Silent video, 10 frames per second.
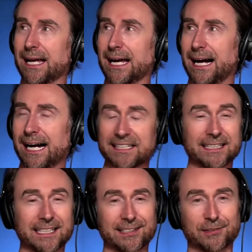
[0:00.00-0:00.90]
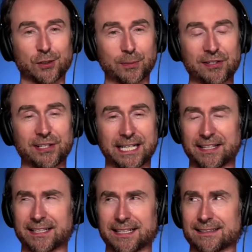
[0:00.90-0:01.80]
I think that's like super
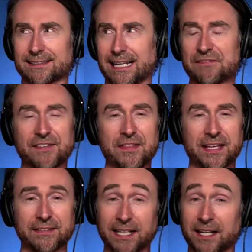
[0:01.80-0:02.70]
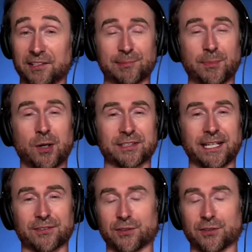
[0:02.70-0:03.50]
interesting. I found that even at a small scale.